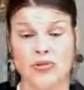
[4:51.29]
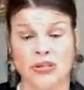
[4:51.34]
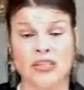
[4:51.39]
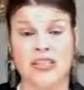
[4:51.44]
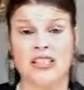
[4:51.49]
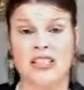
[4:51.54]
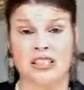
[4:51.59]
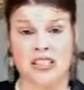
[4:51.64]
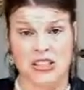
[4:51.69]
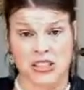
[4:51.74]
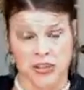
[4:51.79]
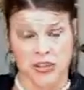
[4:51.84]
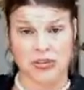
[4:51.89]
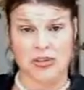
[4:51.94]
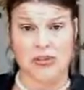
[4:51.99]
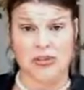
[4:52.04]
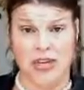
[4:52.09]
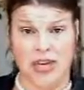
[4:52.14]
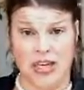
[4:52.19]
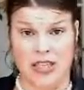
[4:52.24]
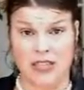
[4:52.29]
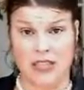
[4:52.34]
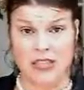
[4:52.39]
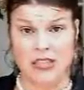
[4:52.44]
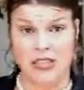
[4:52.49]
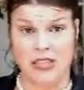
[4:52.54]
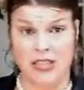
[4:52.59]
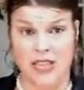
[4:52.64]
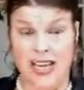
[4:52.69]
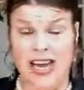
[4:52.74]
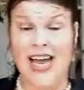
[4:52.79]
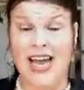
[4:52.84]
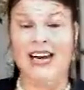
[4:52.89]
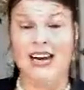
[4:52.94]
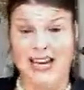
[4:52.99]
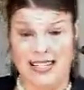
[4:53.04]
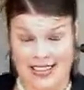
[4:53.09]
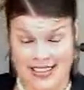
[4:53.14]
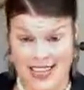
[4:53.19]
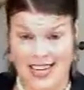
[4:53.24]
360 turnaround.
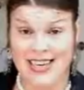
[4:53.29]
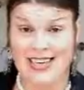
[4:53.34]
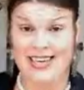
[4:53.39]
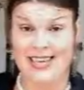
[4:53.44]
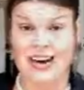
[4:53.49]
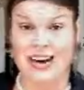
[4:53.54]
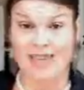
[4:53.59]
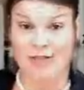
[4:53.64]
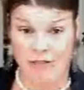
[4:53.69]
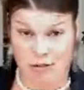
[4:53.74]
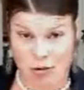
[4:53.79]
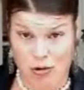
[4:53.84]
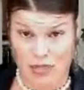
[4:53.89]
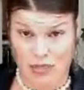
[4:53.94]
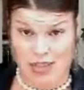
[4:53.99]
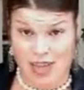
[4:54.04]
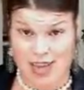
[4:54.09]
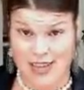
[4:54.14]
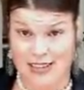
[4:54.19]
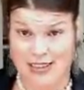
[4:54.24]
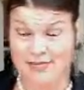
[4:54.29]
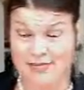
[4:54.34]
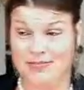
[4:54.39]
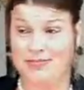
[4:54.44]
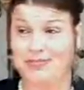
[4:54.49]
And I thank God for that.